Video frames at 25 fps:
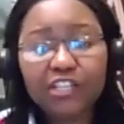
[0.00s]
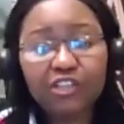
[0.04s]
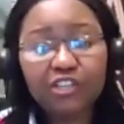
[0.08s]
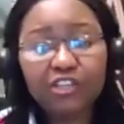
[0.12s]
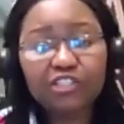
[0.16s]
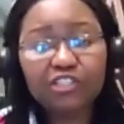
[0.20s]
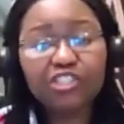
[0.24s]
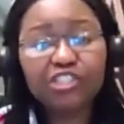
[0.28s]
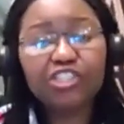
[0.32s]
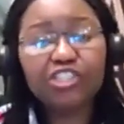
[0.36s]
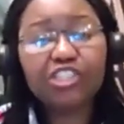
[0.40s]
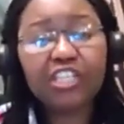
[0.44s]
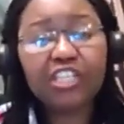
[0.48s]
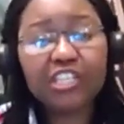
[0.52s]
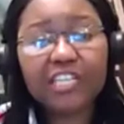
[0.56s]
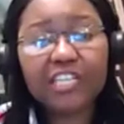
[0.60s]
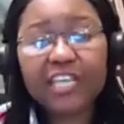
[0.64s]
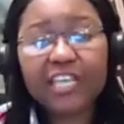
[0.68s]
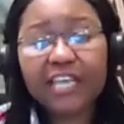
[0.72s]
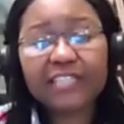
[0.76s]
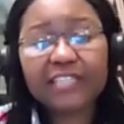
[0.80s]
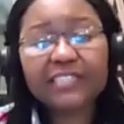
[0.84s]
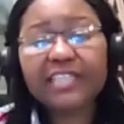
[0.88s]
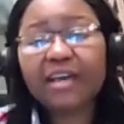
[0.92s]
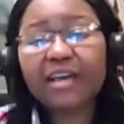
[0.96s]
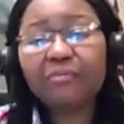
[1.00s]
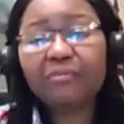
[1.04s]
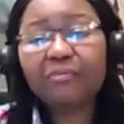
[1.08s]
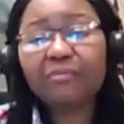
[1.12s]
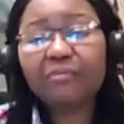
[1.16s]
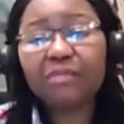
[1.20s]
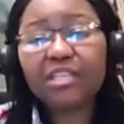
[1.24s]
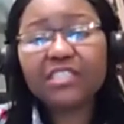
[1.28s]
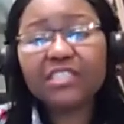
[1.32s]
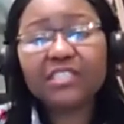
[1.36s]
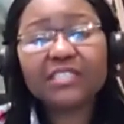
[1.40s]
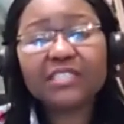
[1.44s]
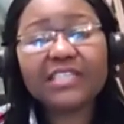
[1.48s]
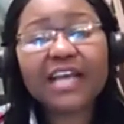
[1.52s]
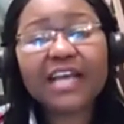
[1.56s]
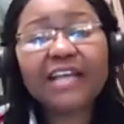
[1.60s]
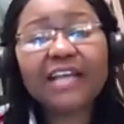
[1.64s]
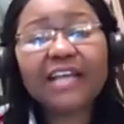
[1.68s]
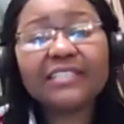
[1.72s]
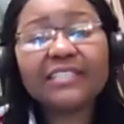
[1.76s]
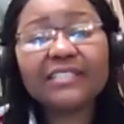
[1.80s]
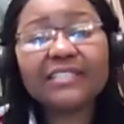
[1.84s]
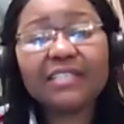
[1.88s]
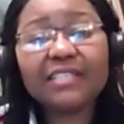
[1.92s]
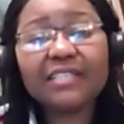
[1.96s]
your gene get damaged and
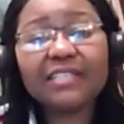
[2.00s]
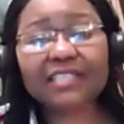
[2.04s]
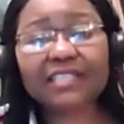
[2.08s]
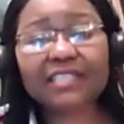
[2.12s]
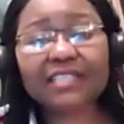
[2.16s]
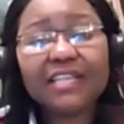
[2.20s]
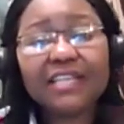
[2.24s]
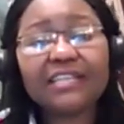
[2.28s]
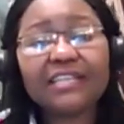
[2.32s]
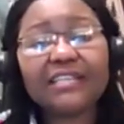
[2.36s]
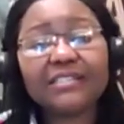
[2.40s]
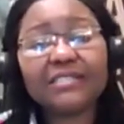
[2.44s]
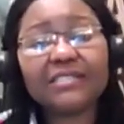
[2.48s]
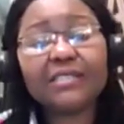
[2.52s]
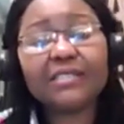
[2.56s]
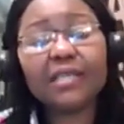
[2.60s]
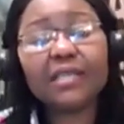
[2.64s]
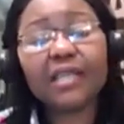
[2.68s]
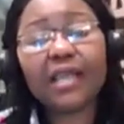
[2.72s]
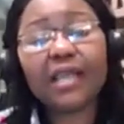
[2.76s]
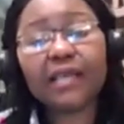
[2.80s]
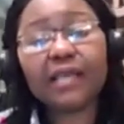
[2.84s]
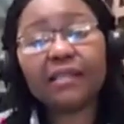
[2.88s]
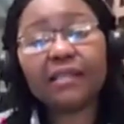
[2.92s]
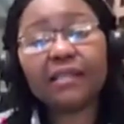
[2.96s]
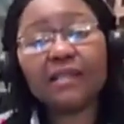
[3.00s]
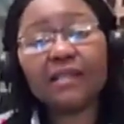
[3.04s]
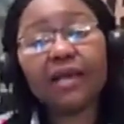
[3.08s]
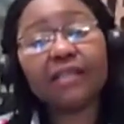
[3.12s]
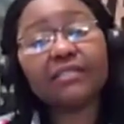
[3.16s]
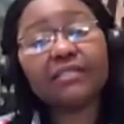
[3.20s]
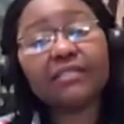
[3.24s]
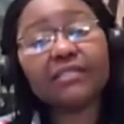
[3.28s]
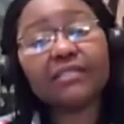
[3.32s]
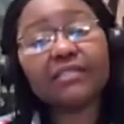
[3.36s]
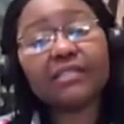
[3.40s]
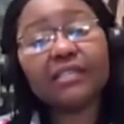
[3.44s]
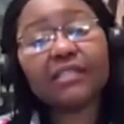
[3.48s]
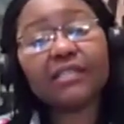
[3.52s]
that's it, and they stay like that.